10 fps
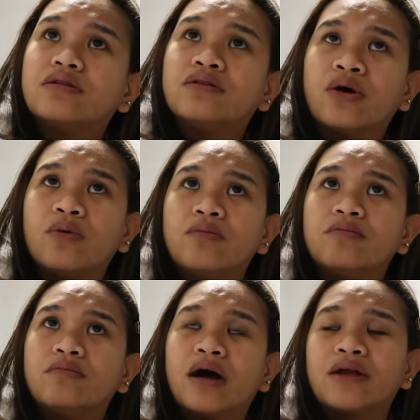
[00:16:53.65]
No,
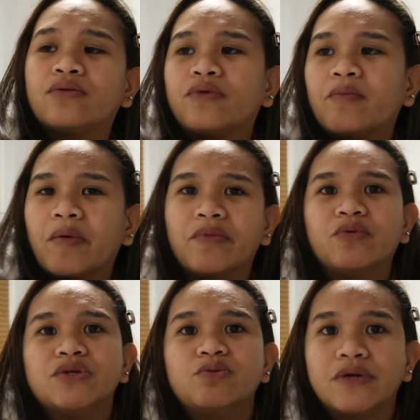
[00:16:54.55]
I don't remember
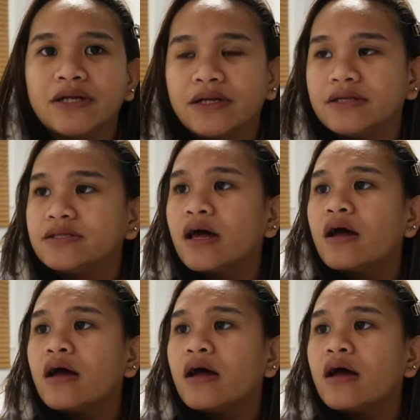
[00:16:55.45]
which one it is.